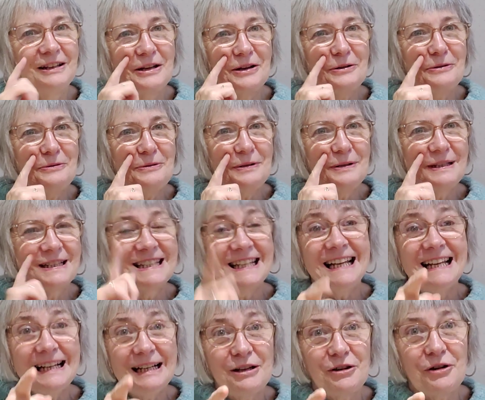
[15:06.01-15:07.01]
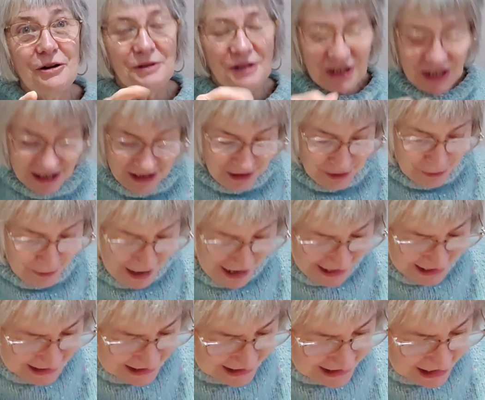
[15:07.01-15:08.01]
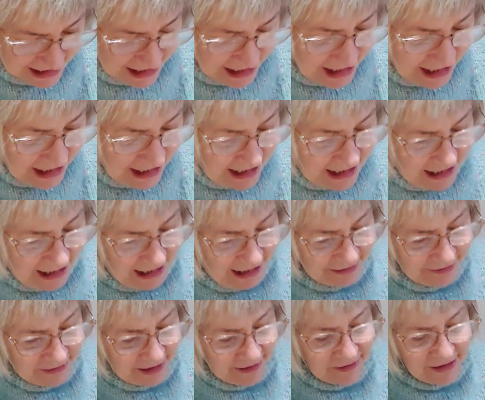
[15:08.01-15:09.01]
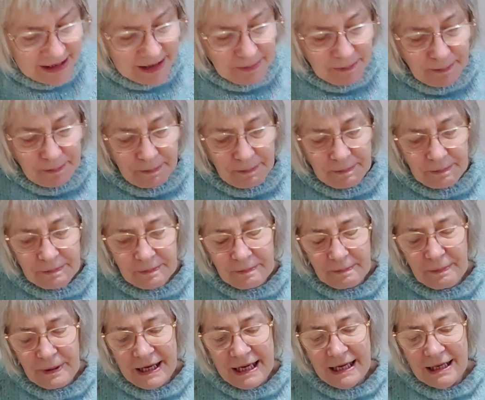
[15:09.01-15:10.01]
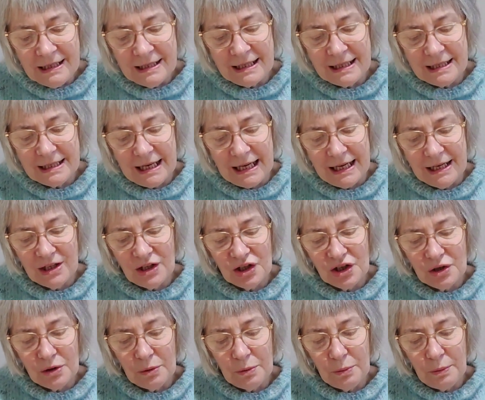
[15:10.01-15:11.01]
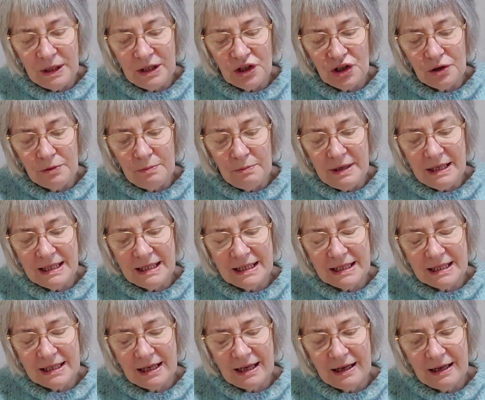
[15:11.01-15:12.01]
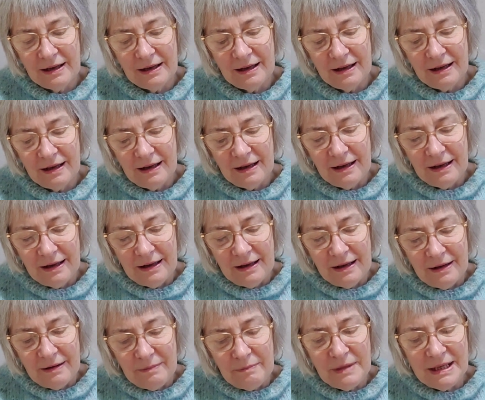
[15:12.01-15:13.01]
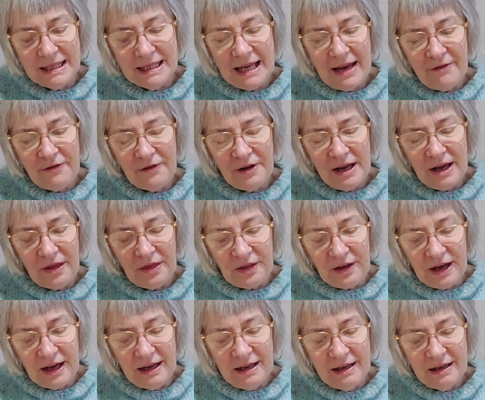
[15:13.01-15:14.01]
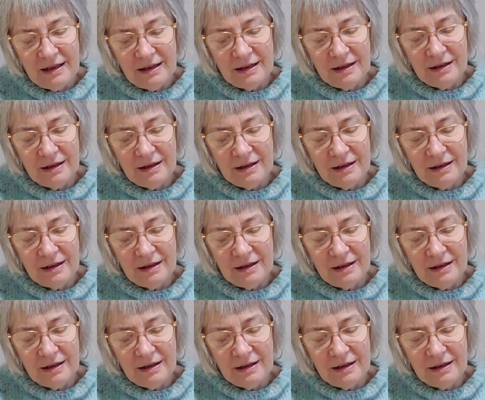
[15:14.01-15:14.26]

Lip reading: no, single crochet US, and then this bean stitch which you miss every other,